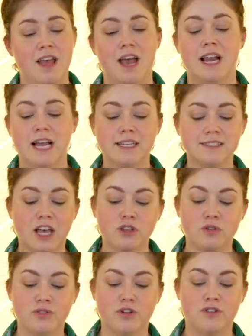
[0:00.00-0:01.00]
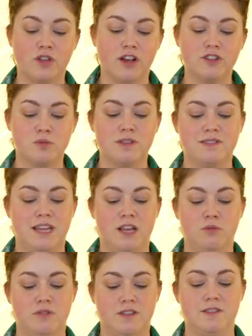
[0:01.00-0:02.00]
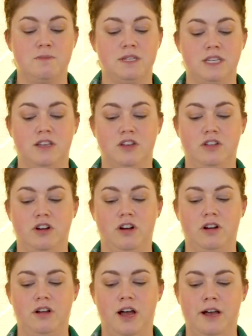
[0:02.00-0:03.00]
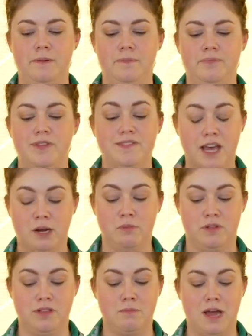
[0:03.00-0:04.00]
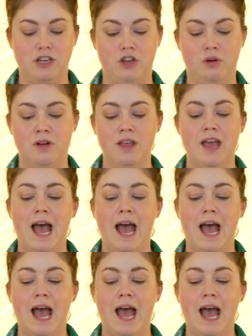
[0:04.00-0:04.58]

And I can tell you for as long as we stayed with this particular setup with the menu,